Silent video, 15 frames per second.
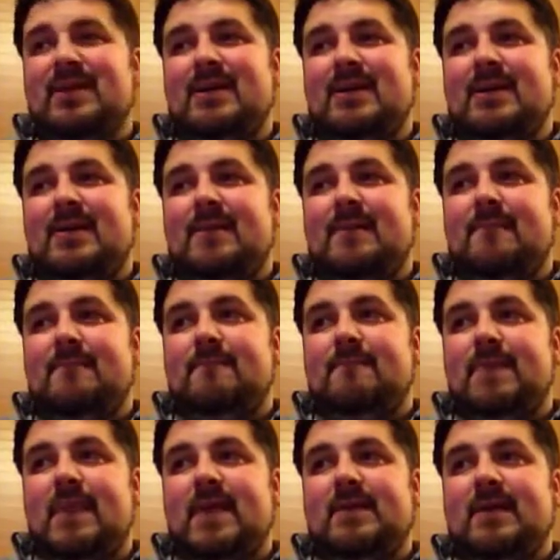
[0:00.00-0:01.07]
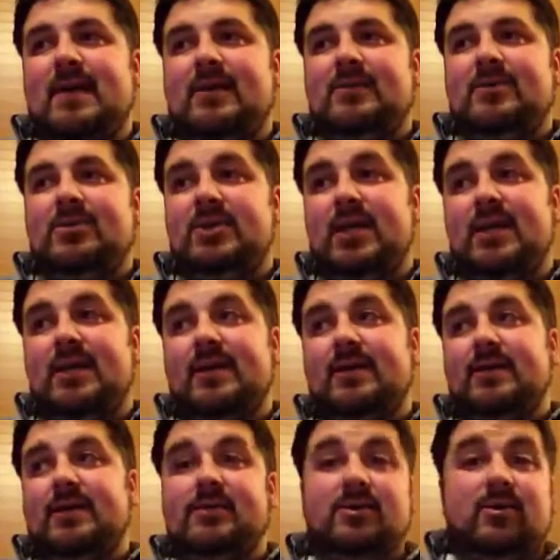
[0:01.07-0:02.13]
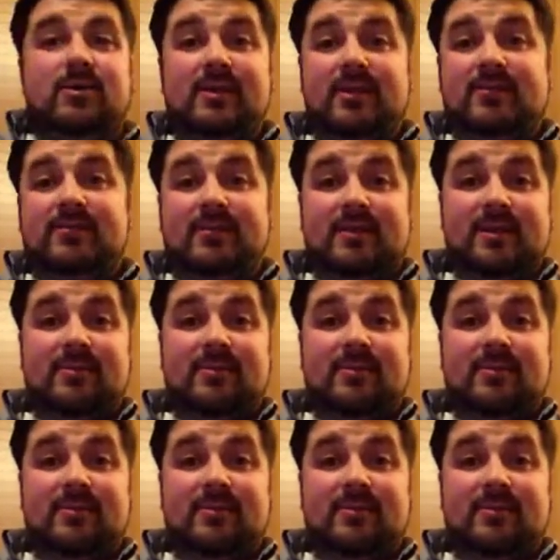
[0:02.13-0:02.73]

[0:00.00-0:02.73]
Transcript: And the SJ is totally different.